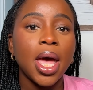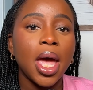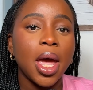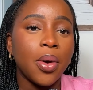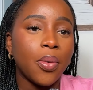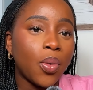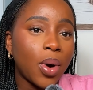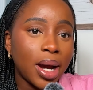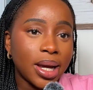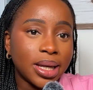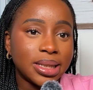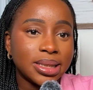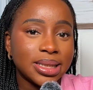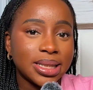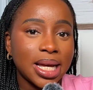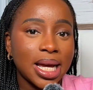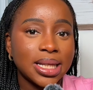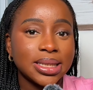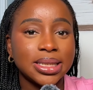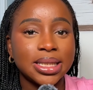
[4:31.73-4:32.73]
And why is
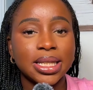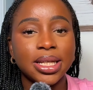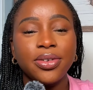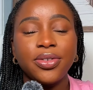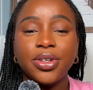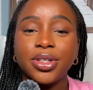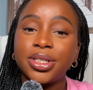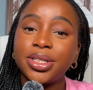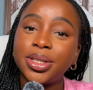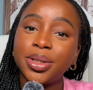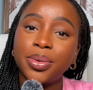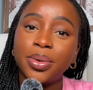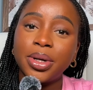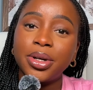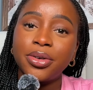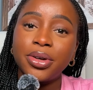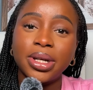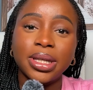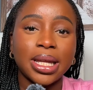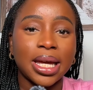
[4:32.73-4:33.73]
that? If you're still
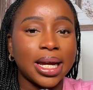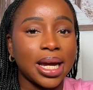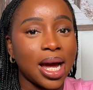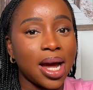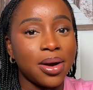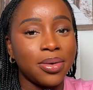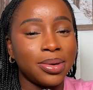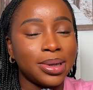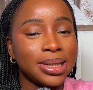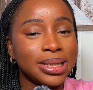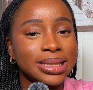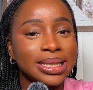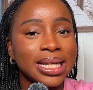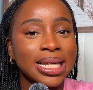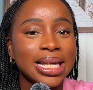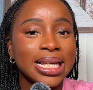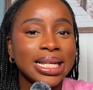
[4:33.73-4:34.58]
wondering like I was,